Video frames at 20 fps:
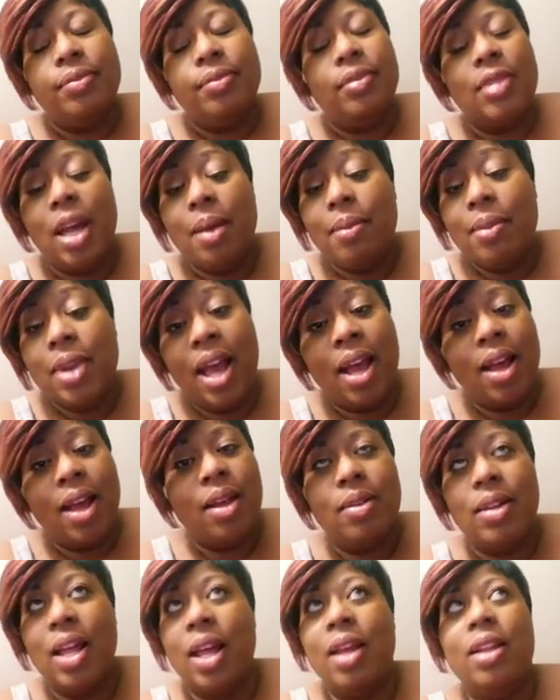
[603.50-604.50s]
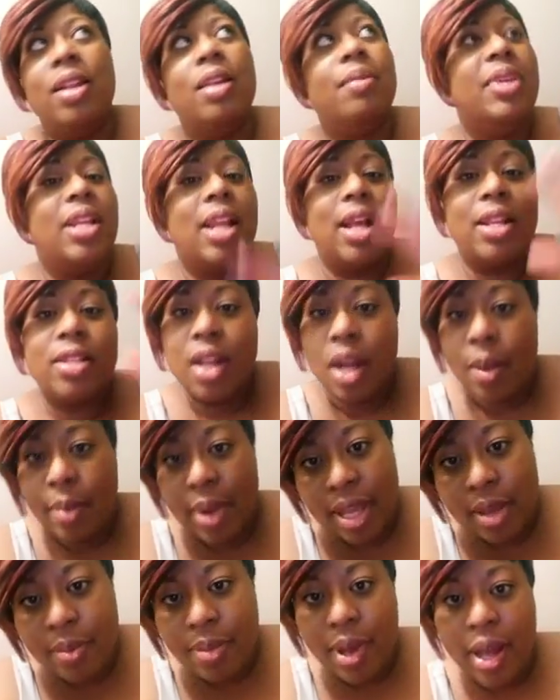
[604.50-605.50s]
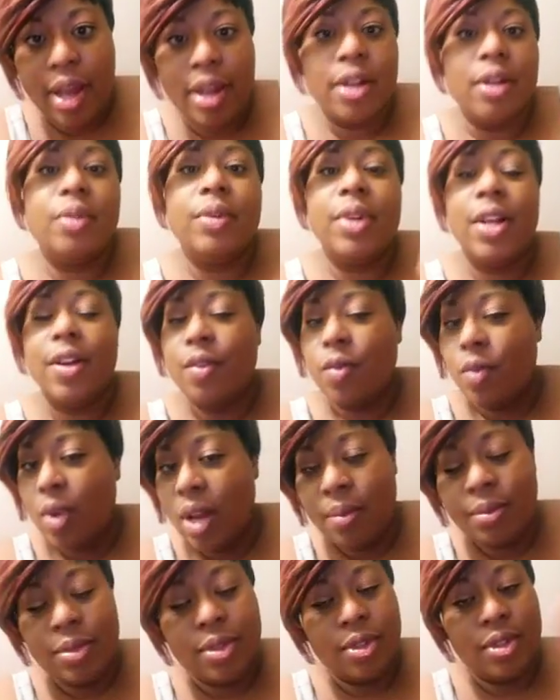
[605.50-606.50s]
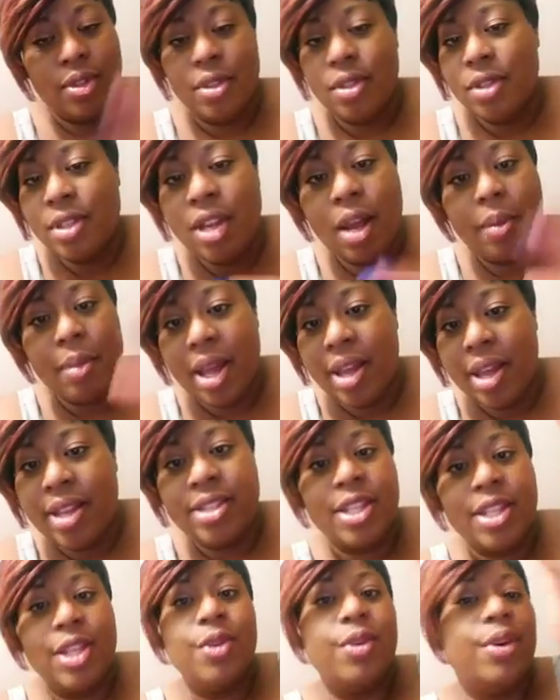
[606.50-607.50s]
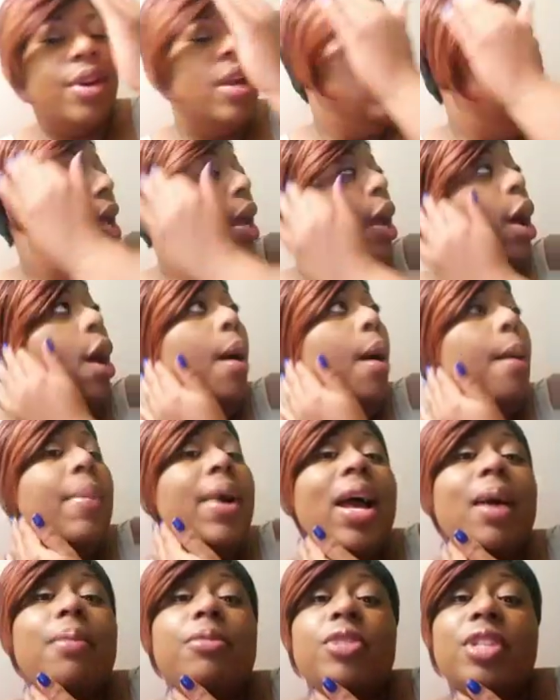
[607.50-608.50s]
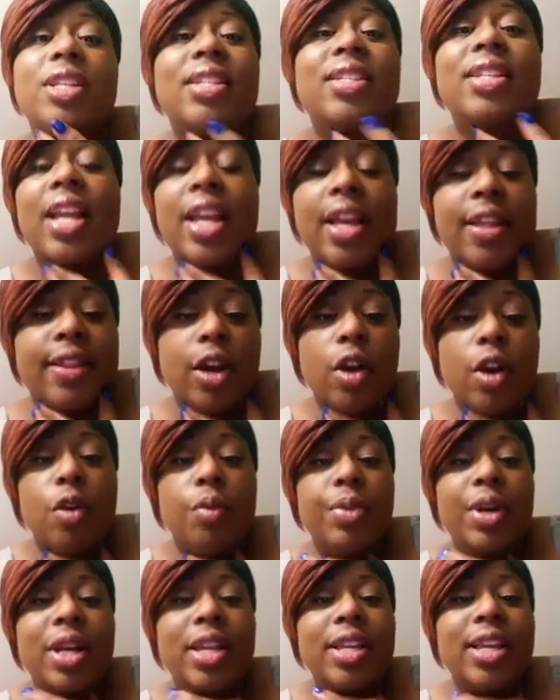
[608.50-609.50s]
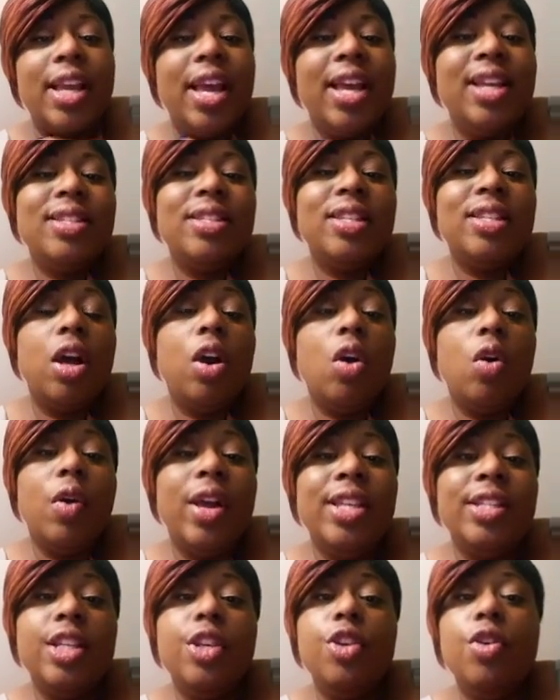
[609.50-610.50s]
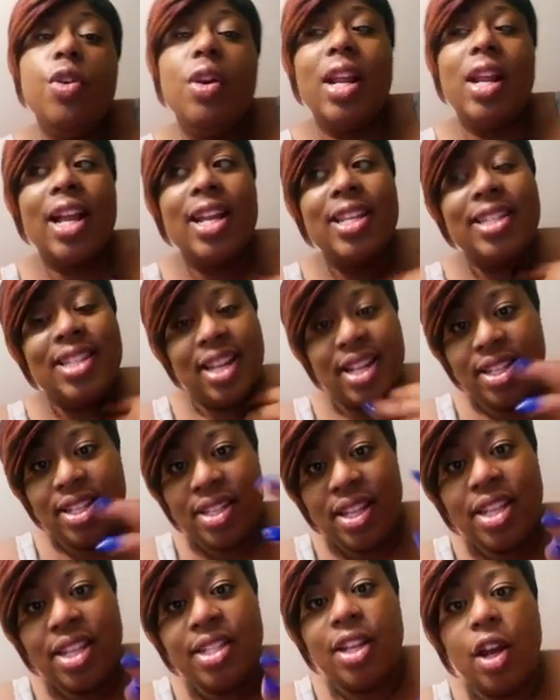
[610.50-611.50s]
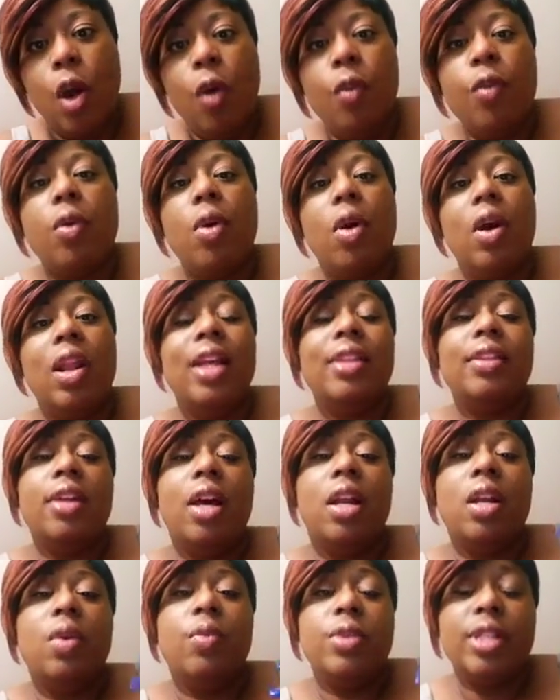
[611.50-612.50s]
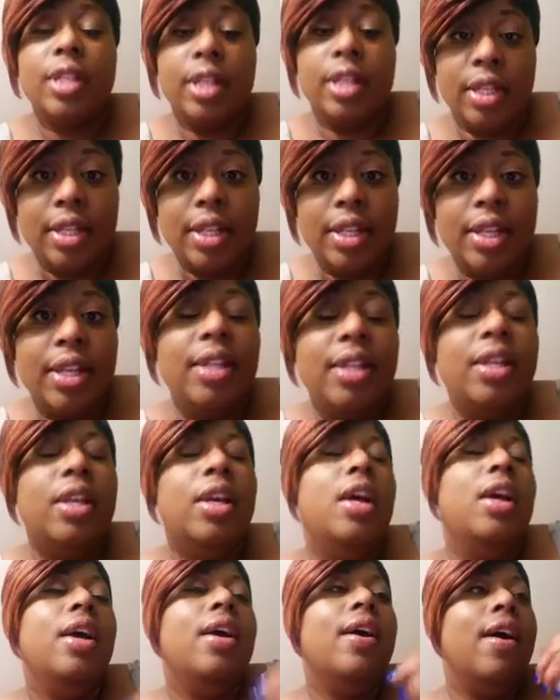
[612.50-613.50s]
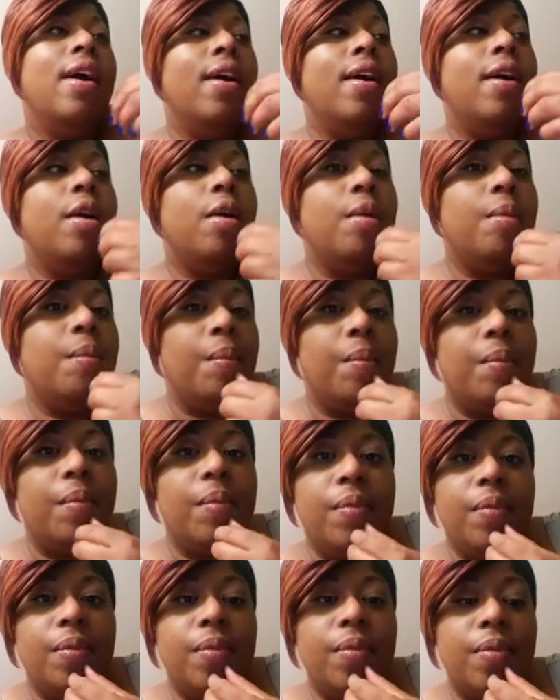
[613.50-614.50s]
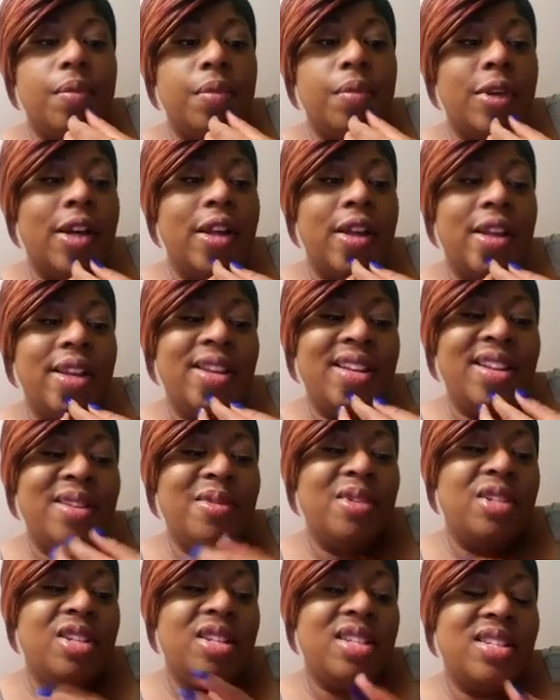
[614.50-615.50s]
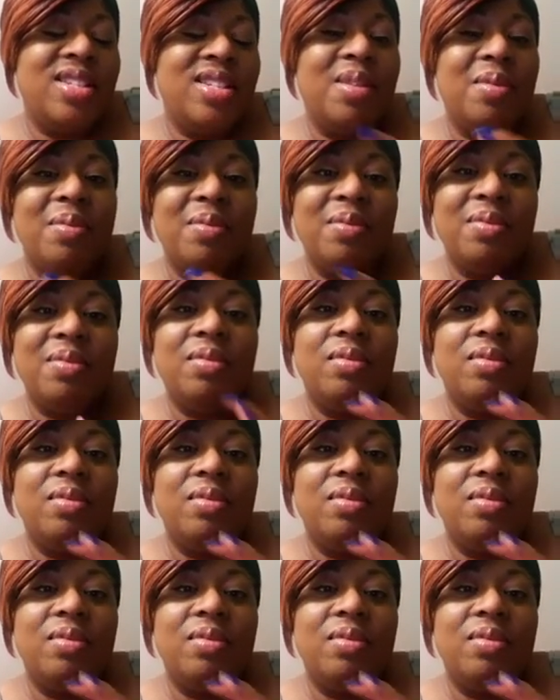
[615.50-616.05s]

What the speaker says: not let me not talk about Empire or whatever while I'm talking about Insecure. But I'm just saying though. But yeah, so Insecure, like I said, this season overall I thought it was good. Um but it was just some